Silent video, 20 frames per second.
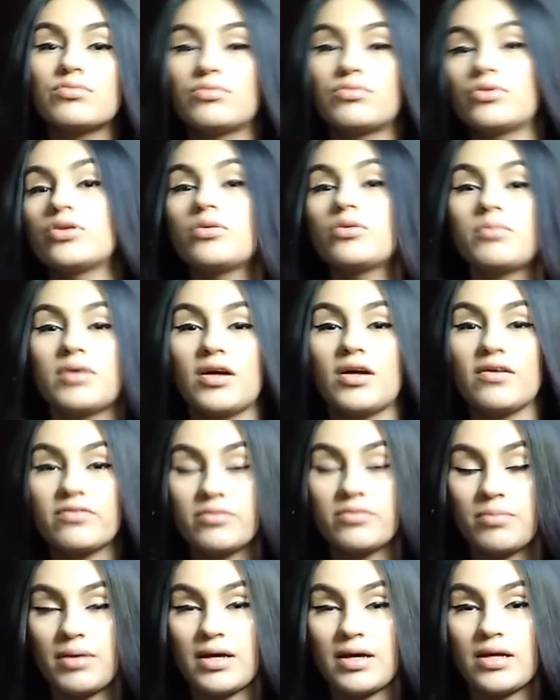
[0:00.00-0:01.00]
threw me off
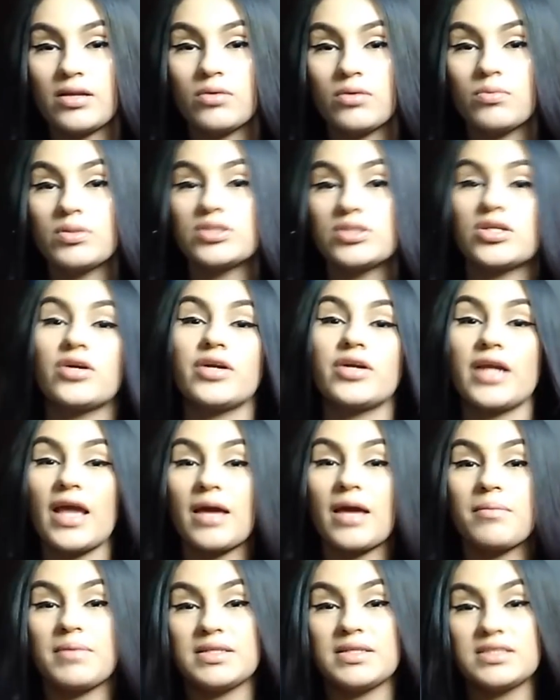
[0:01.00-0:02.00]
the bed, which I already
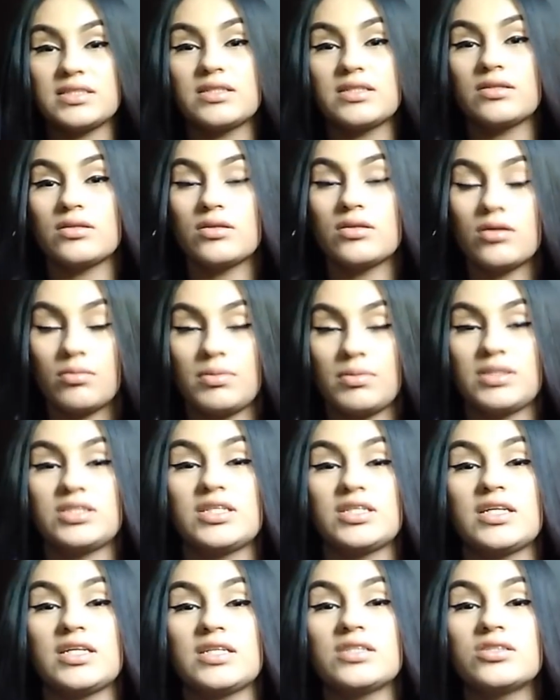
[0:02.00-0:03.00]
had my son on my
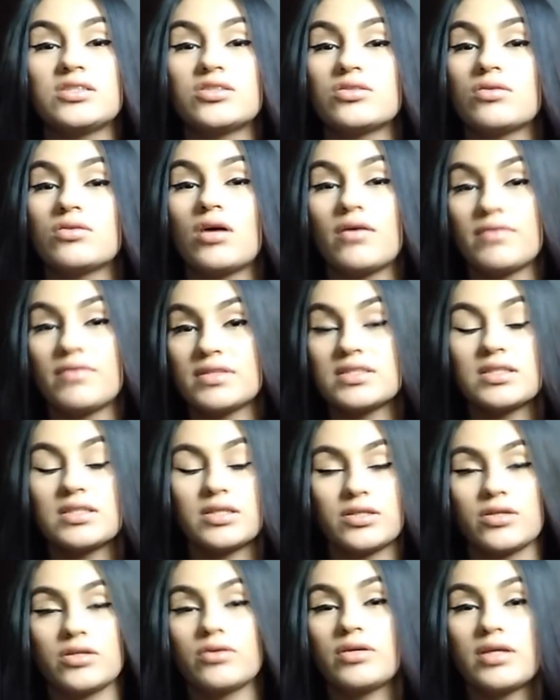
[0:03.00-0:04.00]
chest. So obviously,
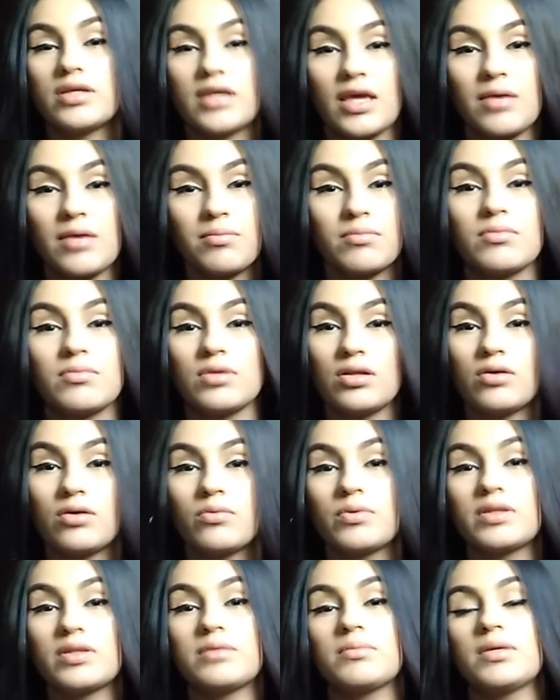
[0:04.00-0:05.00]
he came along
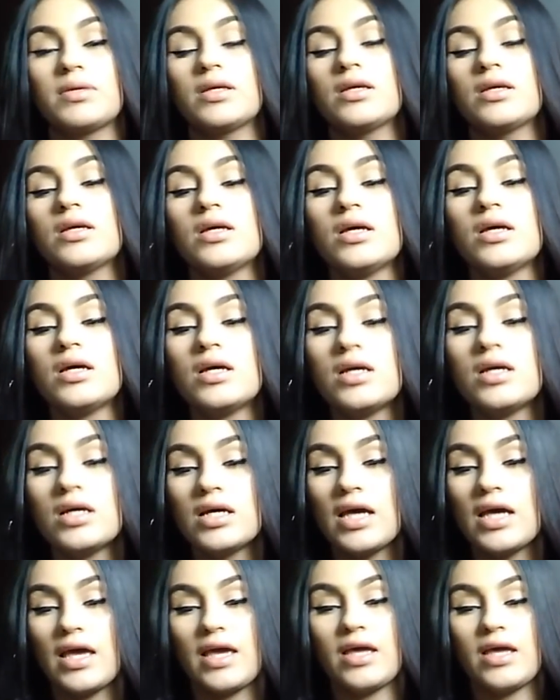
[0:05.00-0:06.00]
with me.
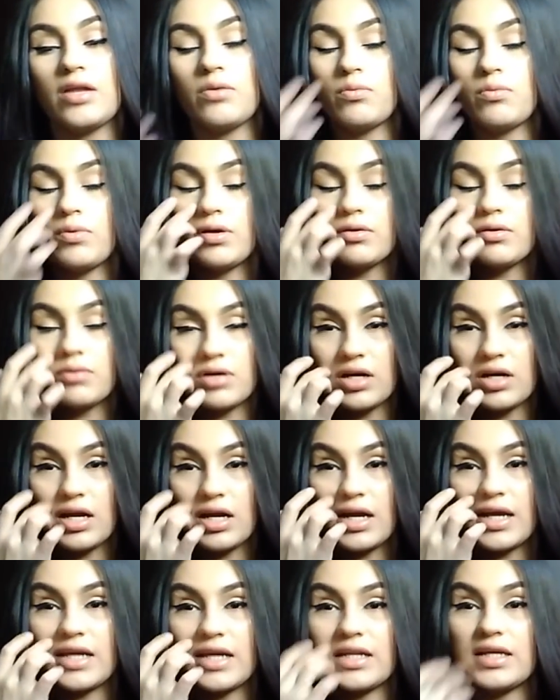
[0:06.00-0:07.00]
And we were
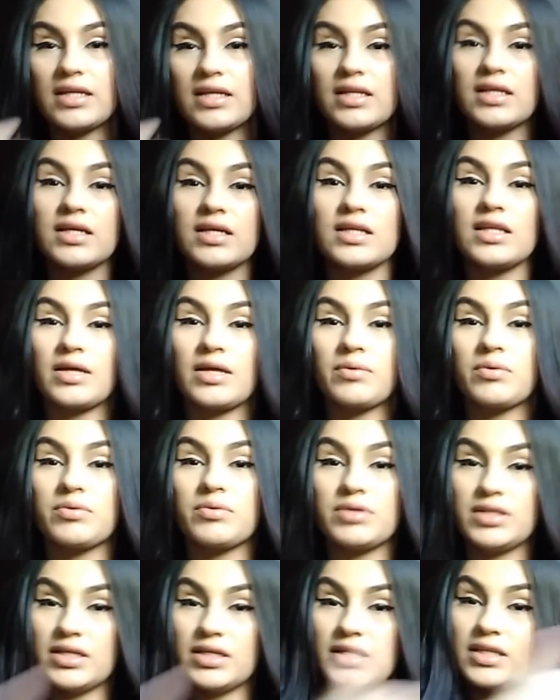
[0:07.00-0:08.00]
hiding, we were
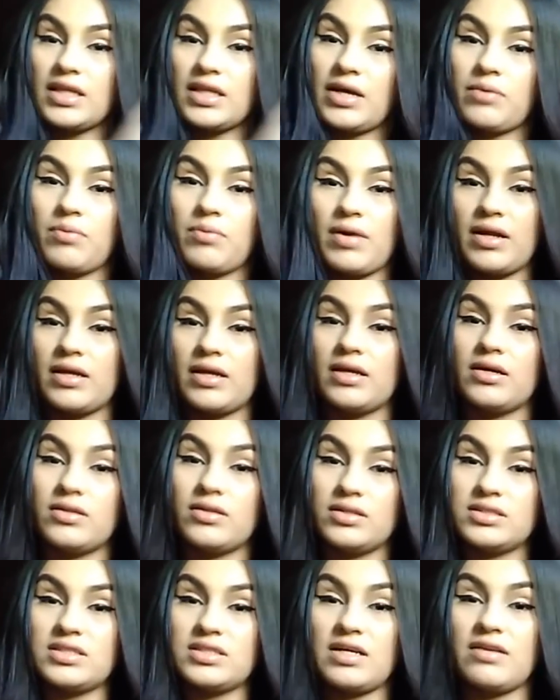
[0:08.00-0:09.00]
ducking right on
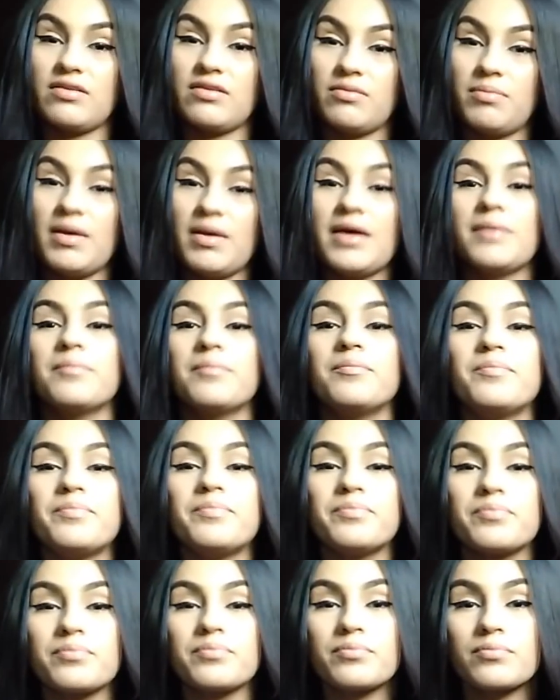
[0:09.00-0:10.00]
the side of the bed.
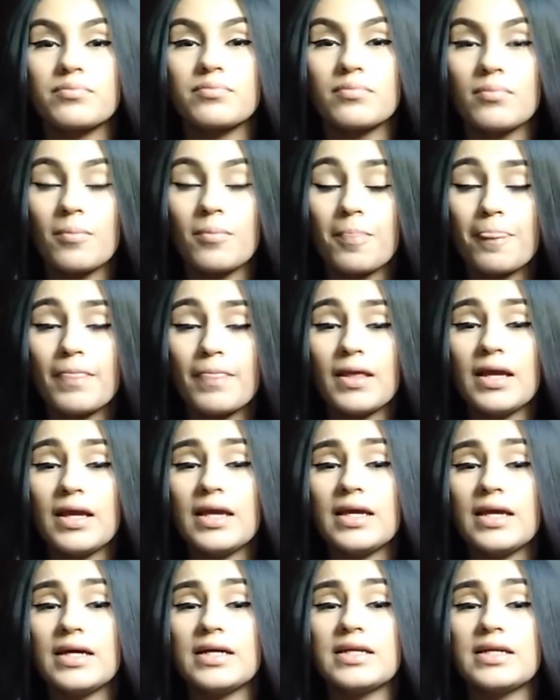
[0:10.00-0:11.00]

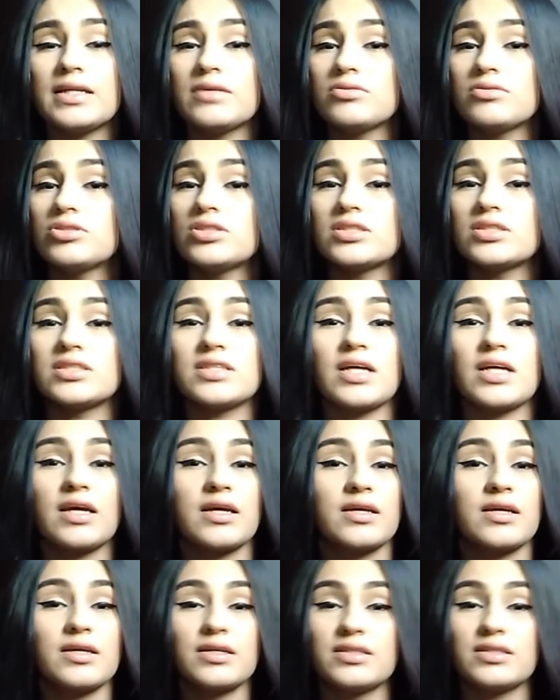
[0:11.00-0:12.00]
And it was just
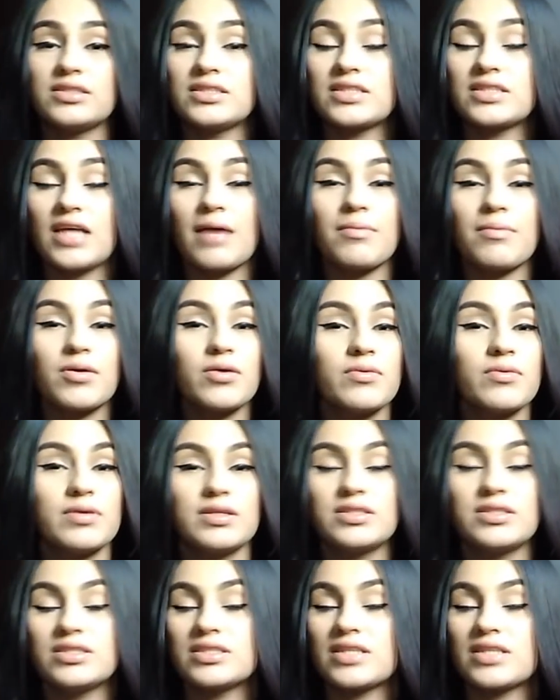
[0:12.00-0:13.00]
it just kept going.